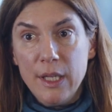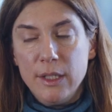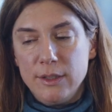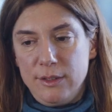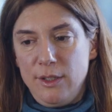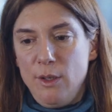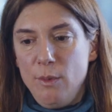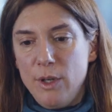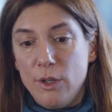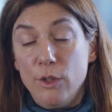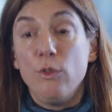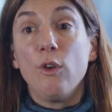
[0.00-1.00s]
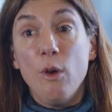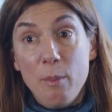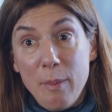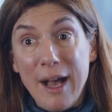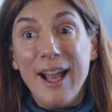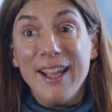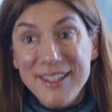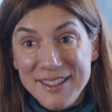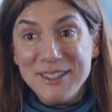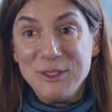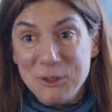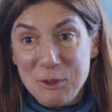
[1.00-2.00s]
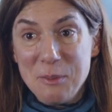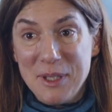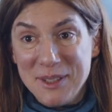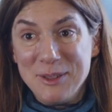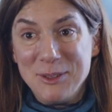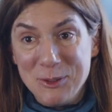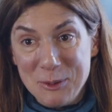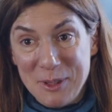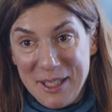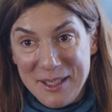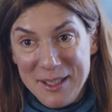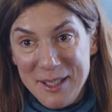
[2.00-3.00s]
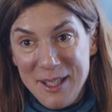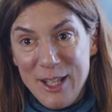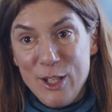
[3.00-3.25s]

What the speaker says: So we're going to combine these two methods together